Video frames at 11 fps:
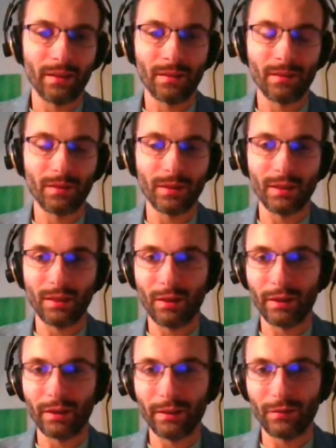And
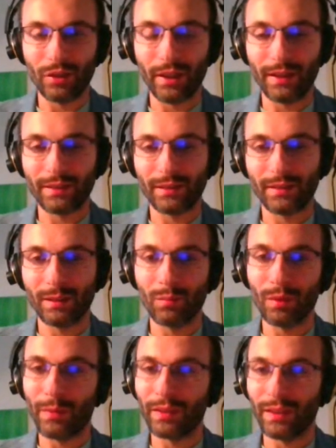RDFJS is
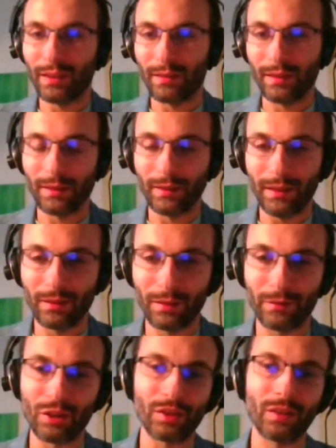implementing the
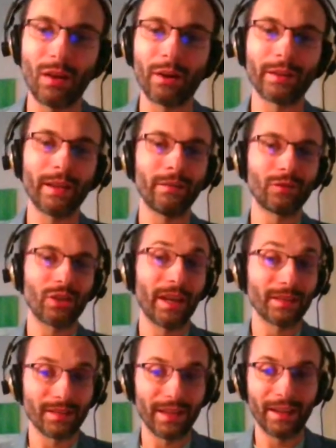unofficial
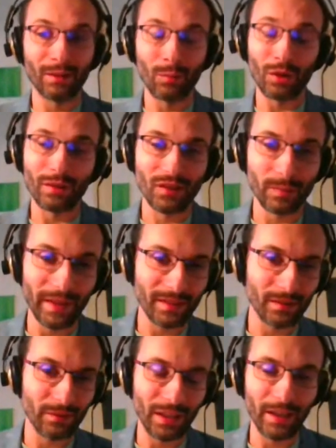RDFJS data model
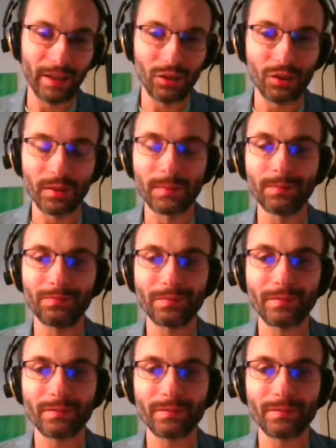specification.